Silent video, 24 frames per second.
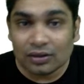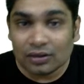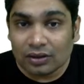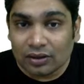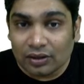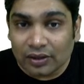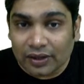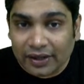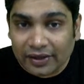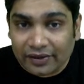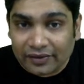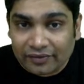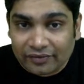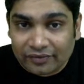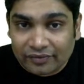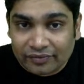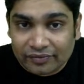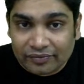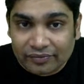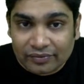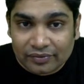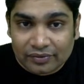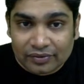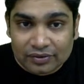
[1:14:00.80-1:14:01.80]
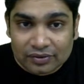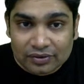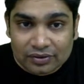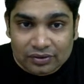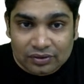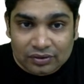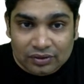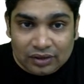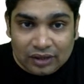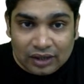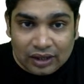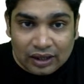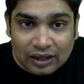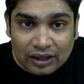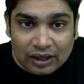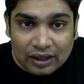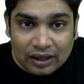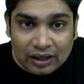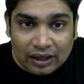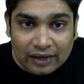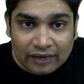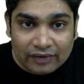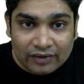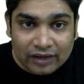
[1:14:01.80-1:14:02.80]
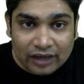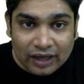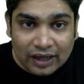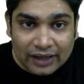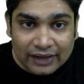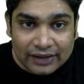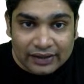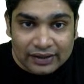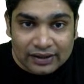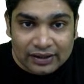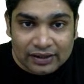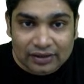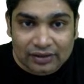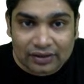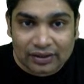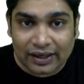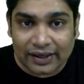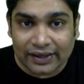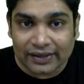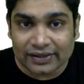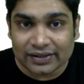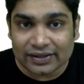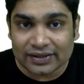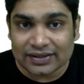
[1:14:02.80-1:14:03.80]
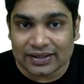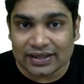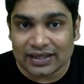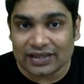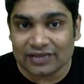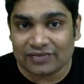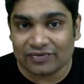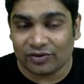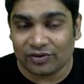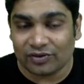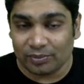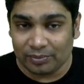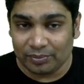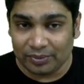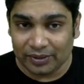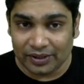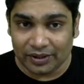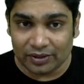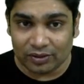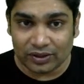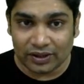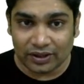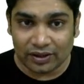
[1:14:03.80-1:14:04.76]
Okay. So I would either write this as from B to A